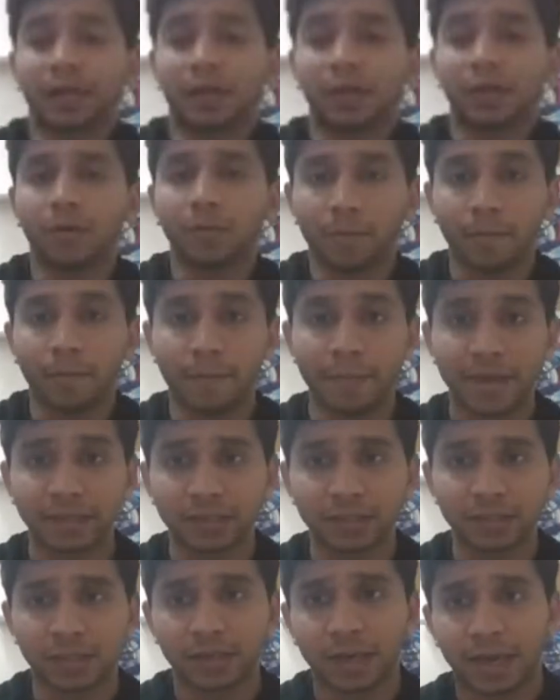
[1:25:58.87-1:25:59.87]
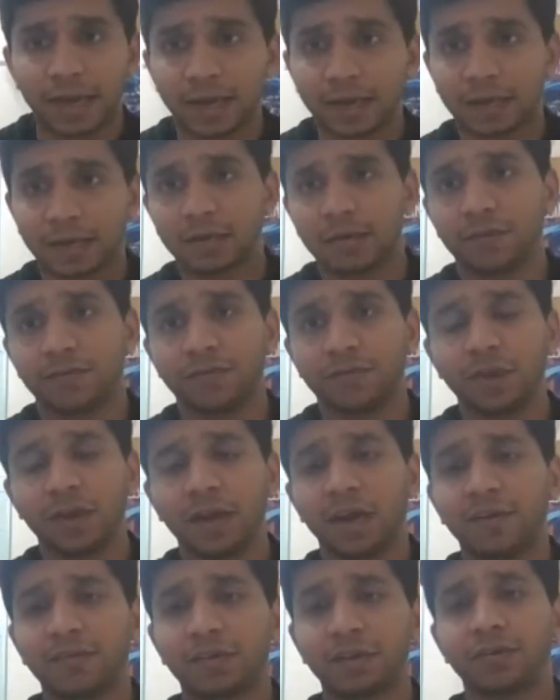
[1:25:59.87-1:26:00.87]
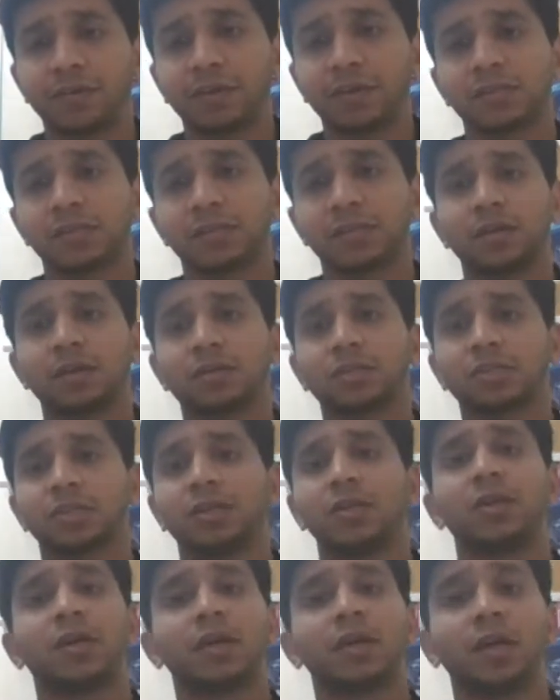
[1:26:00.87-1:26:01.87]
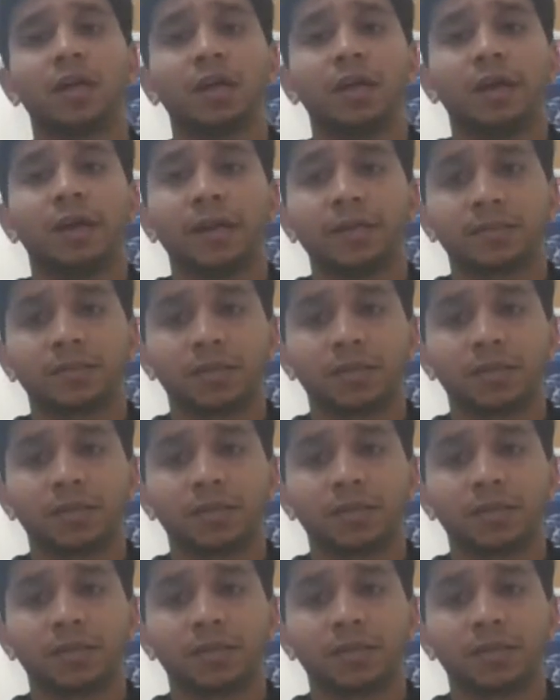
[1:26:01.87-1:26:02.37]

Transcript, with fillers: like, you know, mention that if you have done research at